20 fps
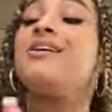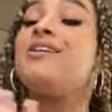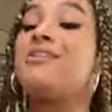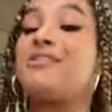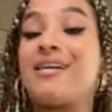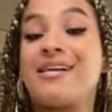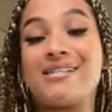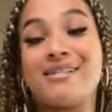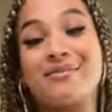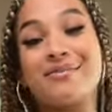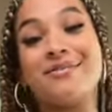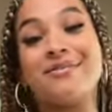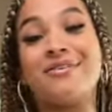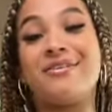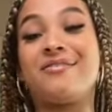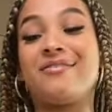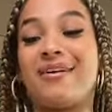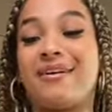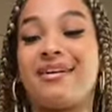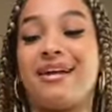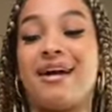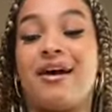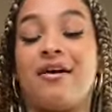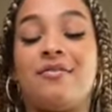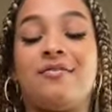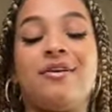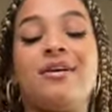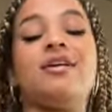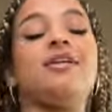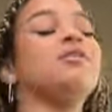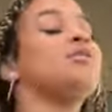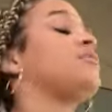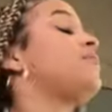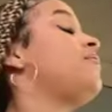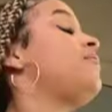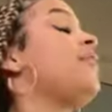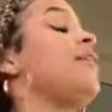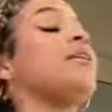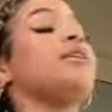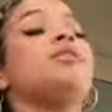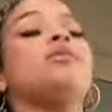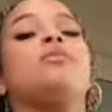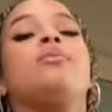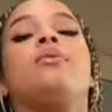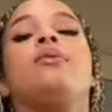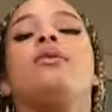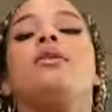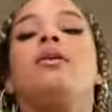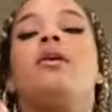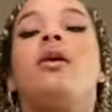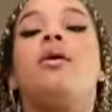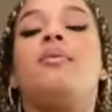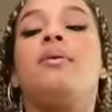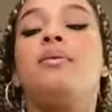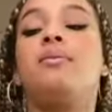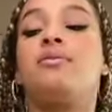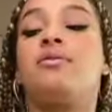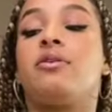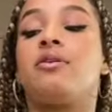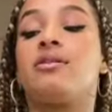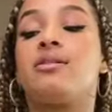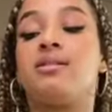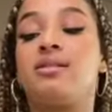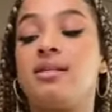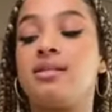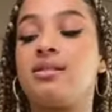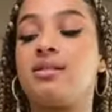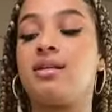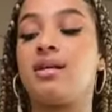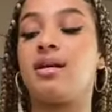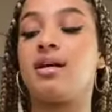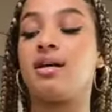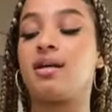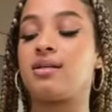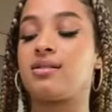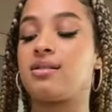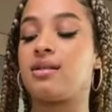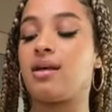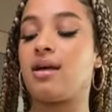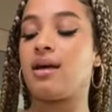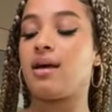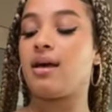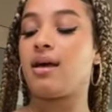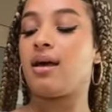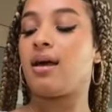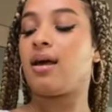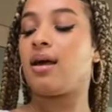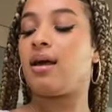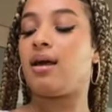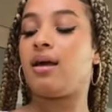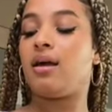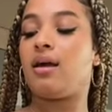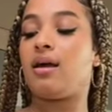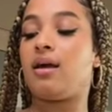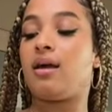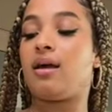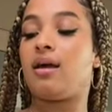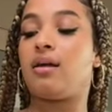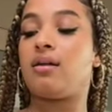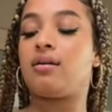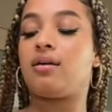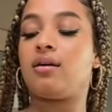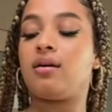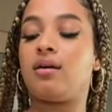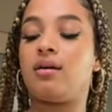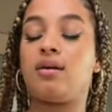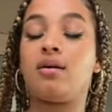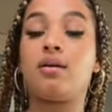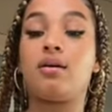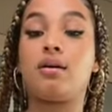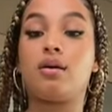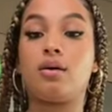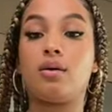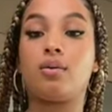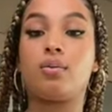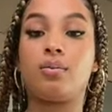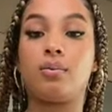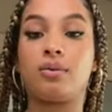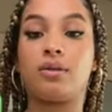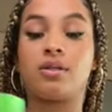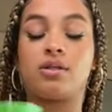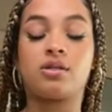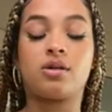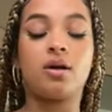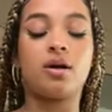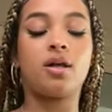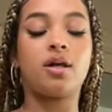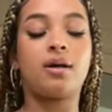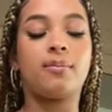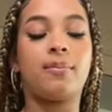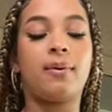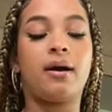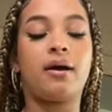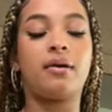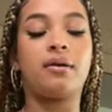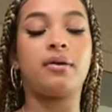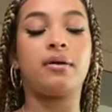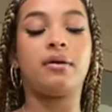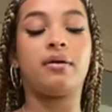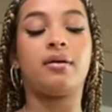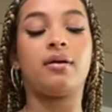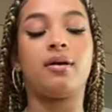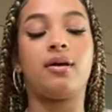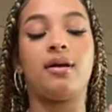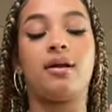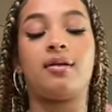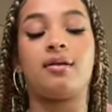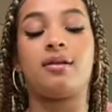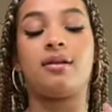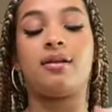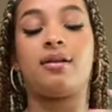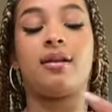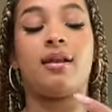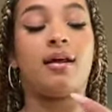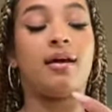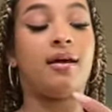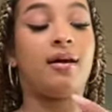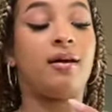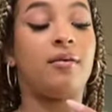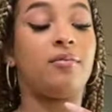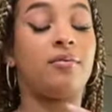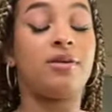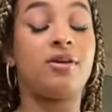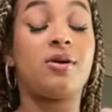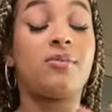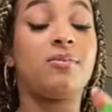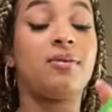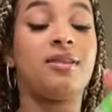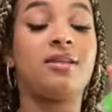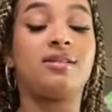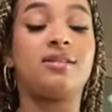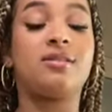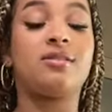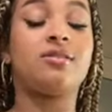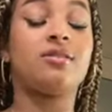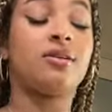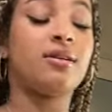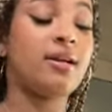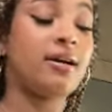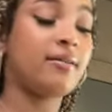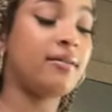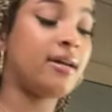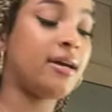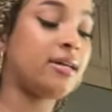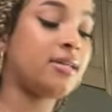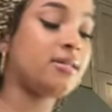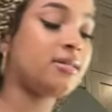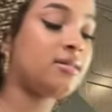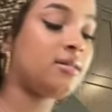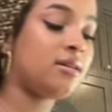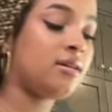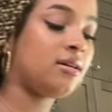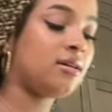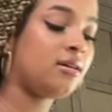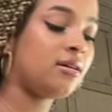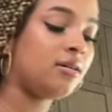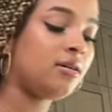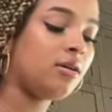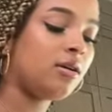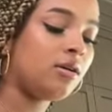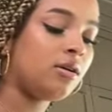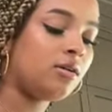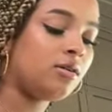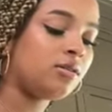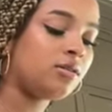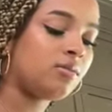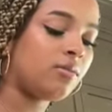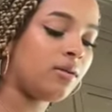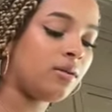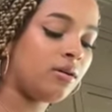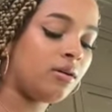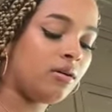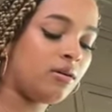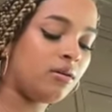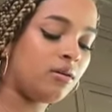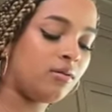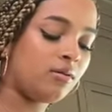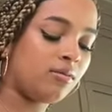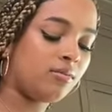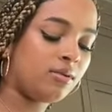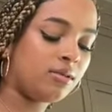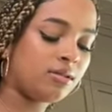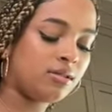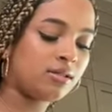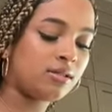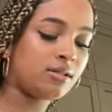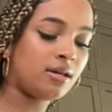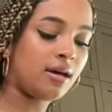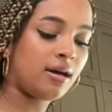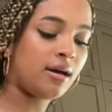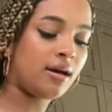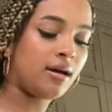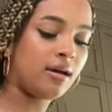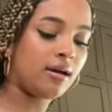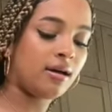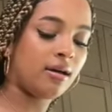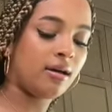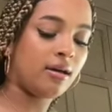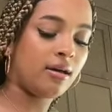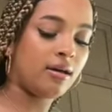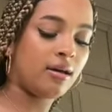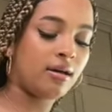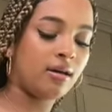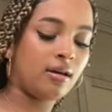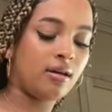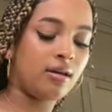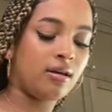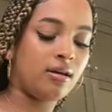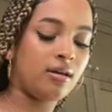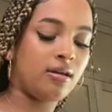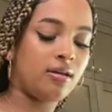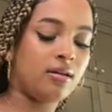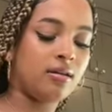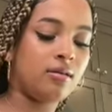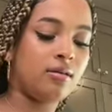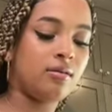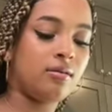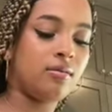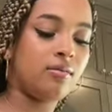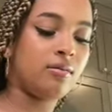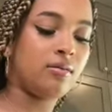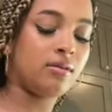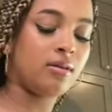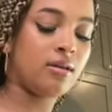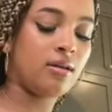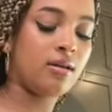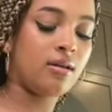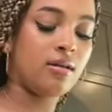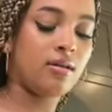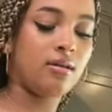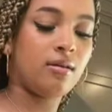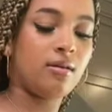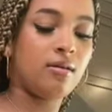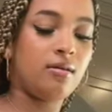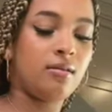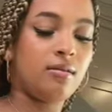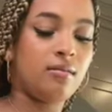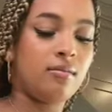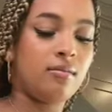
That's what we're doing right now. So first, we're gonna go in with our seasonings and with this garlic powder. And I really hope that this doesn't turn out nasty. So we're gonna go on one side with them.